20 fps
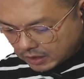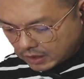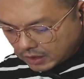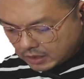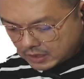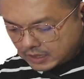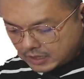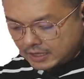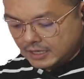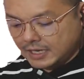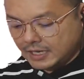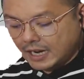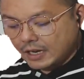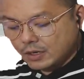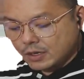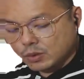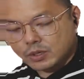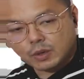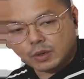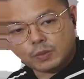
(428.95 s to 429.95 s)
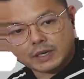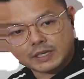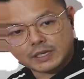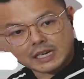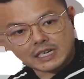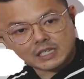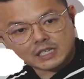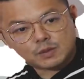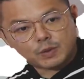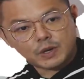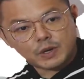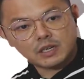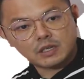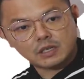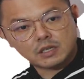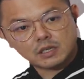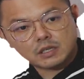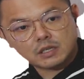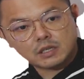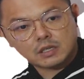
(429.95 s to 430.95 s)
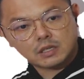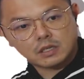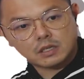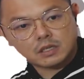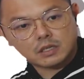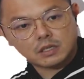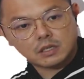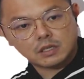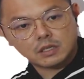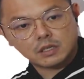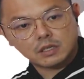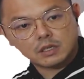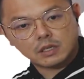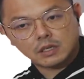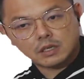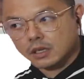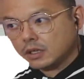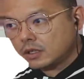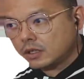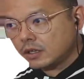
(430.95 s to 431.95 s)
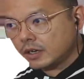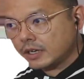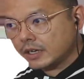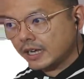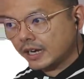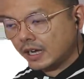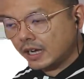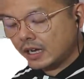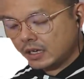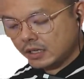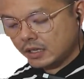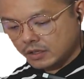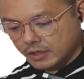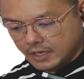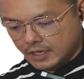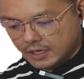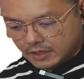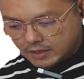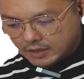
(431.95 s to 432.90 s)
Did I do the work done in springs? Not yet, not yet.